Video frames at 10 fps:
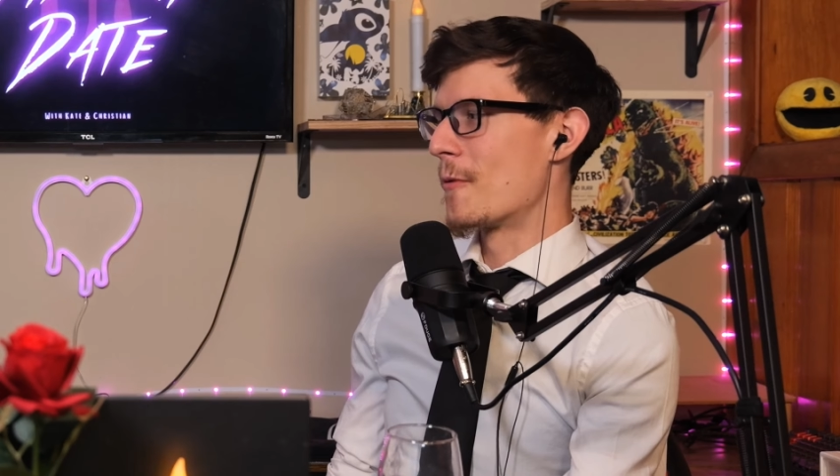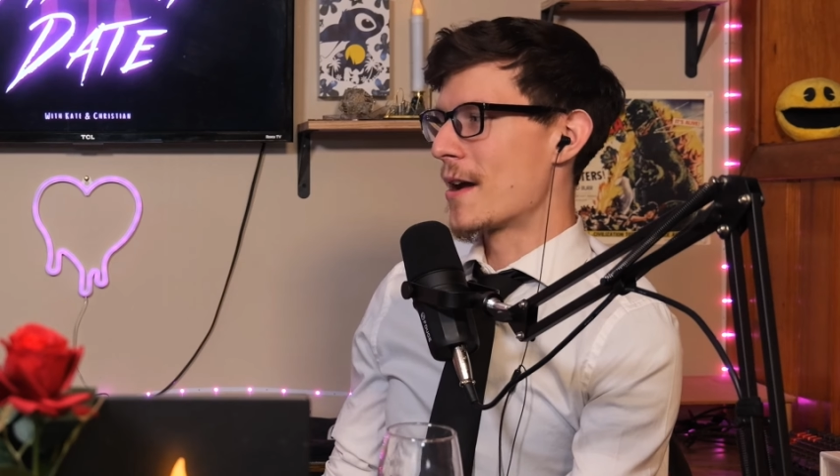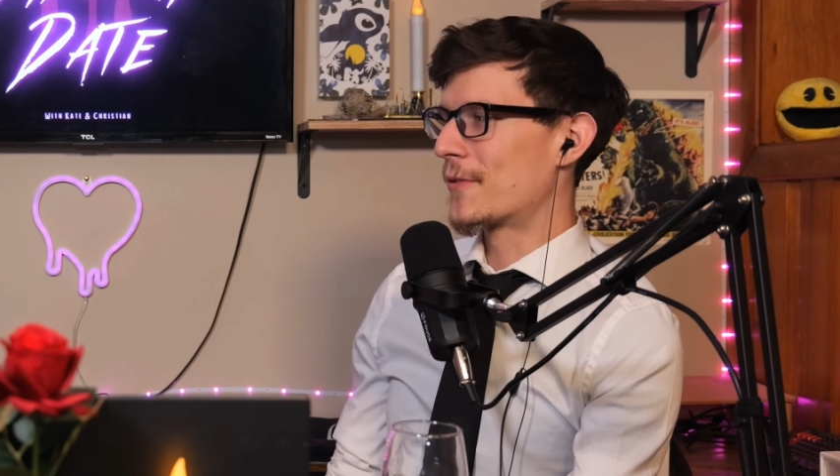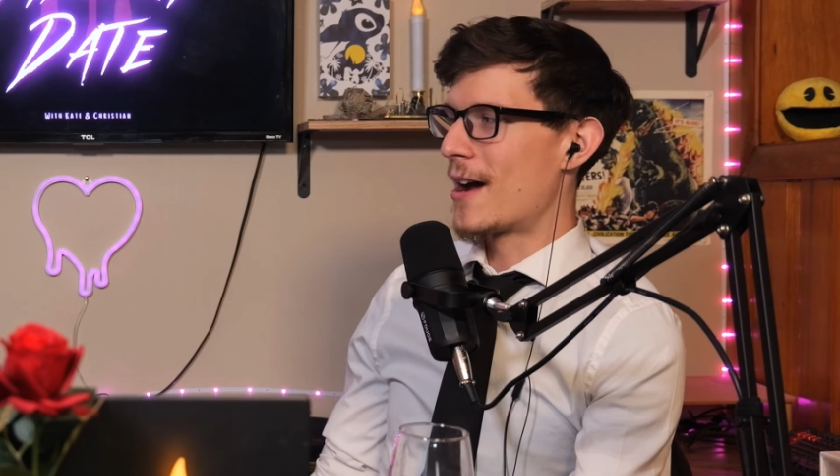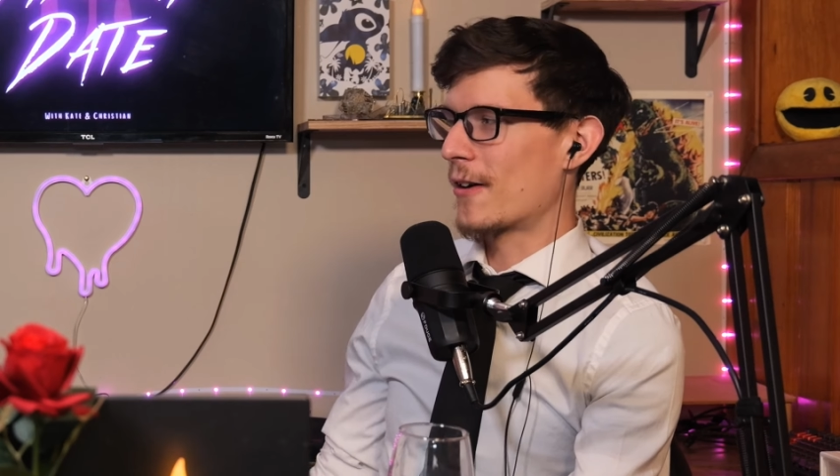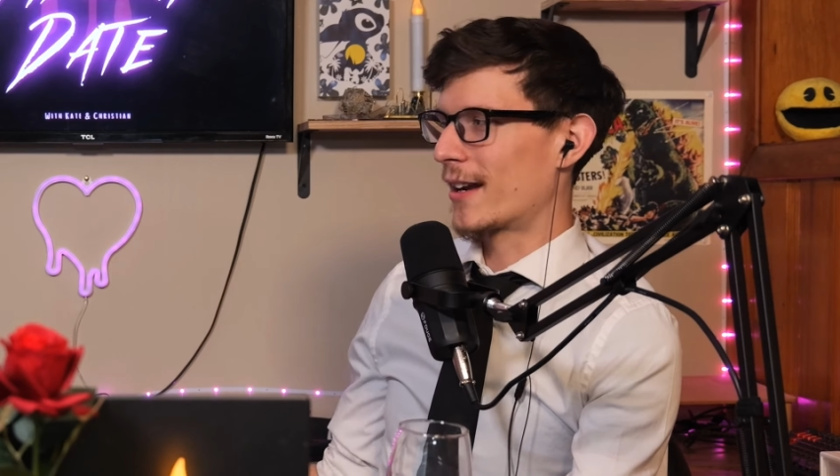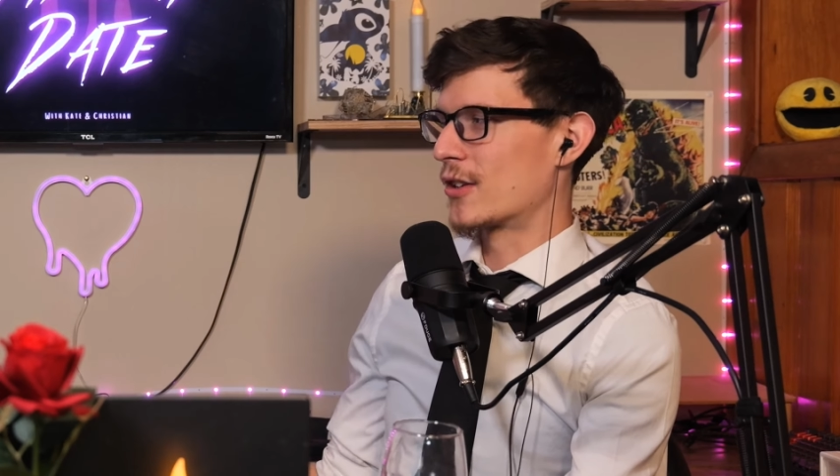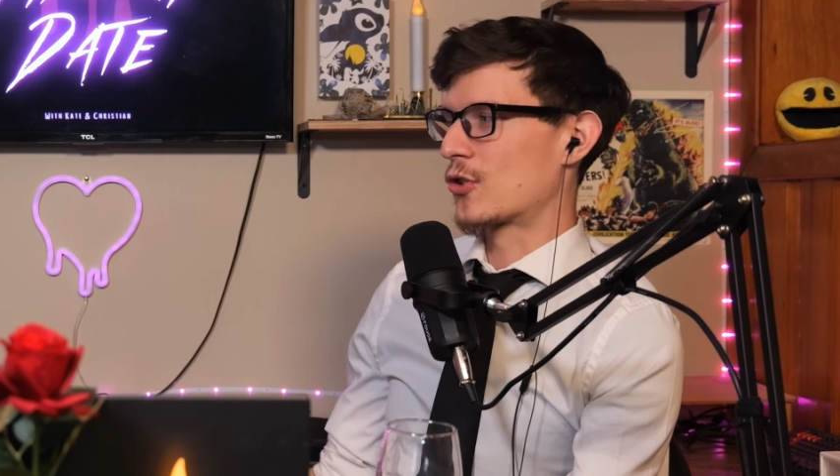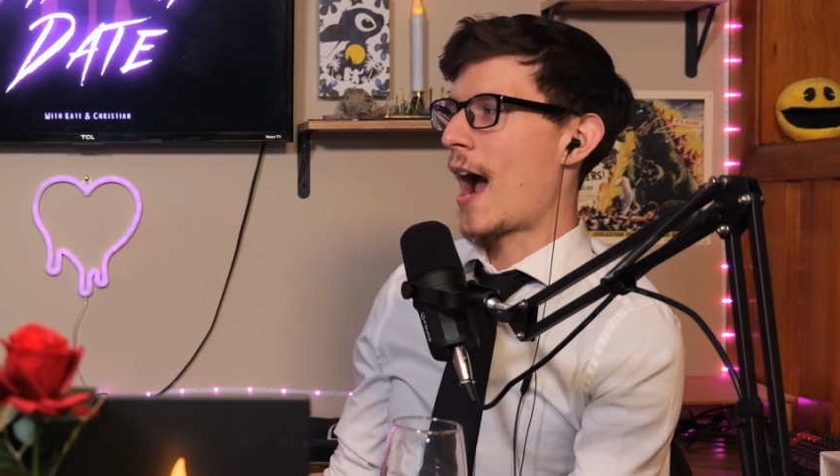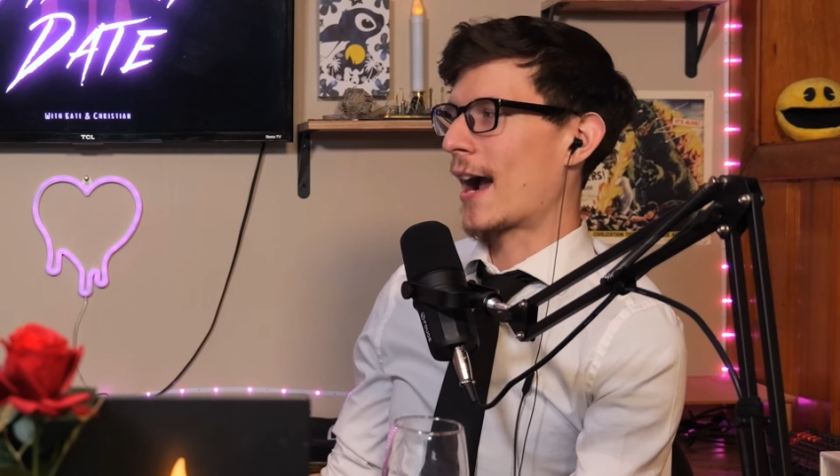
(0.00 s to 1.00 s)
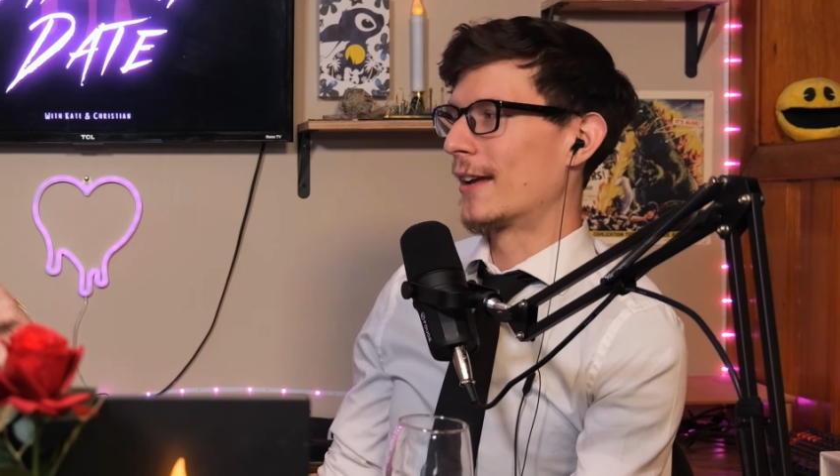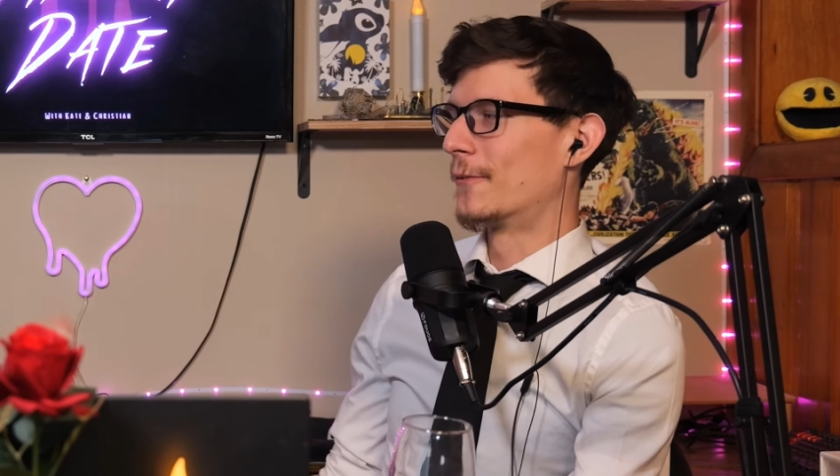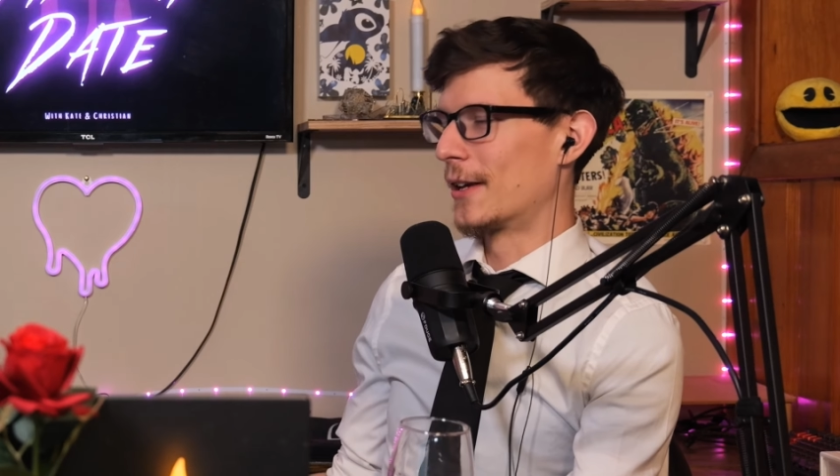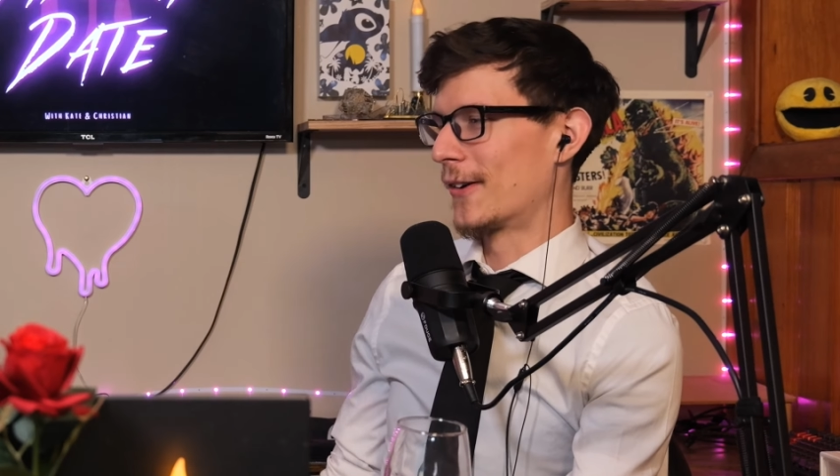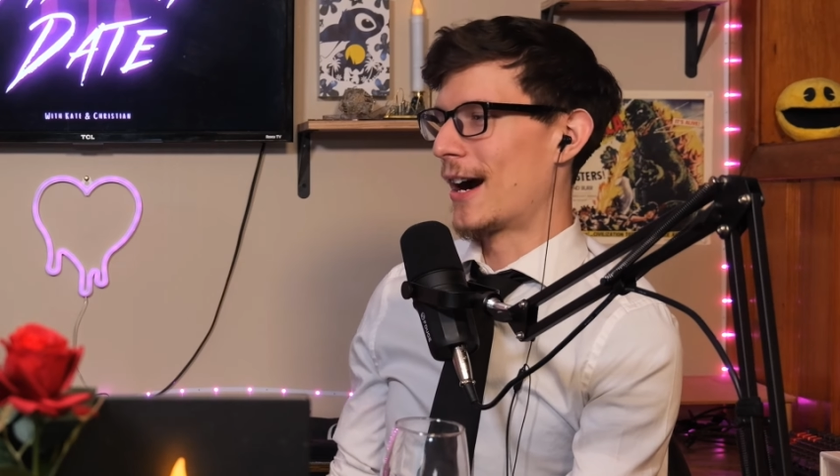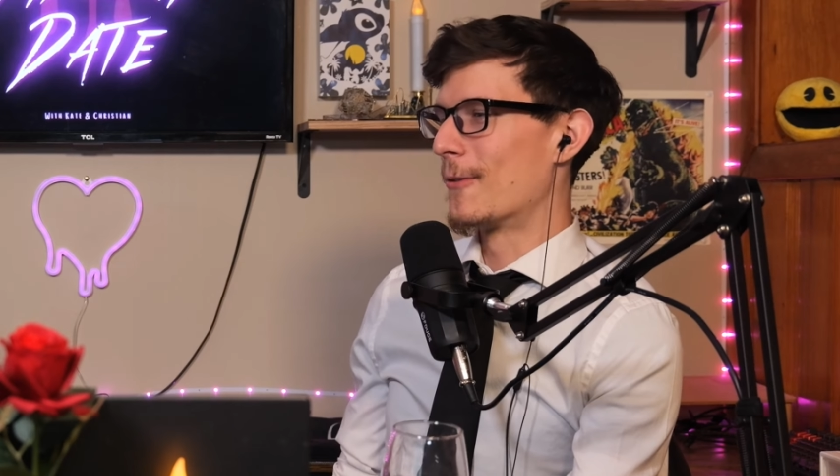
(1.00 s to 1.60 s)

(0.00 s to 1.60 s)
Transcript: We have to now kind of track and figure